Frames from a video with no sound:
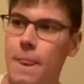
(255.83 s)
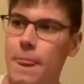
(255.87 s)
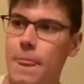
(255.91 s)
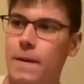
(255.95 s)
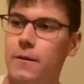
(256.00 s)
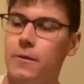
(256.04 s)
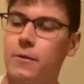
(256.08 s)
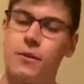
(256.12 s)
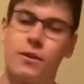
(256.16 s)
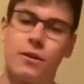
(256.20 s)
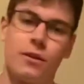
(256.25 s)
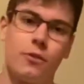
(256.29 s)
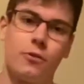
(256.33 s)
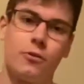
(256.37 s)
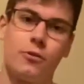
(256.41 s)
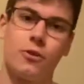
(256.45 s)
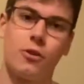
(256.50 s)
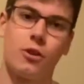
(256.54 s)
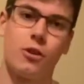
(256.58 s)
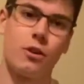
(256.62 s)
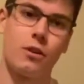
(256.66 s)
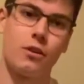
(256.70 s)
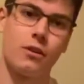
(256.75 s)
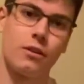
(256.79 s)
You can literally go
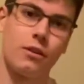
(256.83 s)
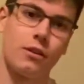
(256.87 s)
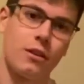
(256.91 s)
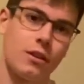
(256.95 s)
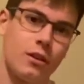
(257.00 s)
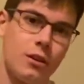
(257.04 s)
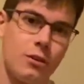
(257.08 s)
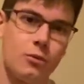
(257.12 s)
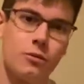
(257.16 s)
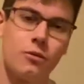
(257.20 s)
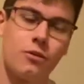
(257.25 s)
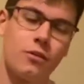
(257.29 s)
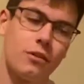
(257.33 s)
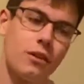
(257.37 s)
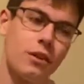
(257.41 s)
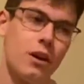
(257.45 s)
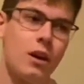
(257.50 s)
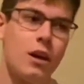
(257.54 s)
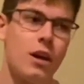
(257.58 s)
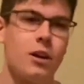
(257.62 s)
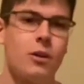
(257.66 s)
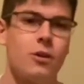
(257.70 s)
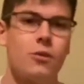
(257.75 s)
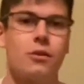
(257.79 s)
onto clearance.
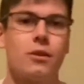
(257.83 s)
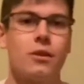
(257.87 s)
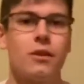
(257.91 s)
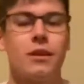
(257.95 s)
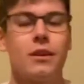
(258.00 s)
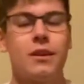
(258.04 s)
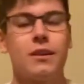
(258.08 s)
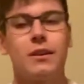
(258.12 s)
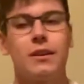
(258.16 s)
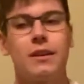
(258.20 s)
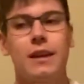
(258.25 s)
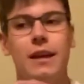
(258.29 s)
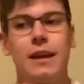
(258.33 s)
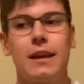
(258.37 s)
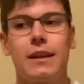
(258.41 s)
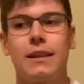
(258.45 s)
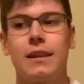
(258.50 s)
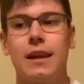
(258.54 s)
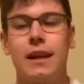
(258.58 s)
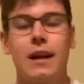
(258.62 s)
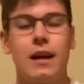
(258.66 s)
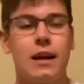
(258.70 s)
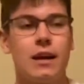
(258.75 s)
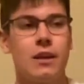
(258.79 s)
You can then take that
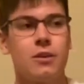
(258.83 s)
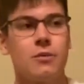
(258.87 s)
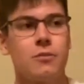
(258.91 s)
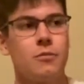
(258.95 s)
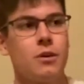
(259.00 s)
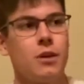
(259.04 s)
item.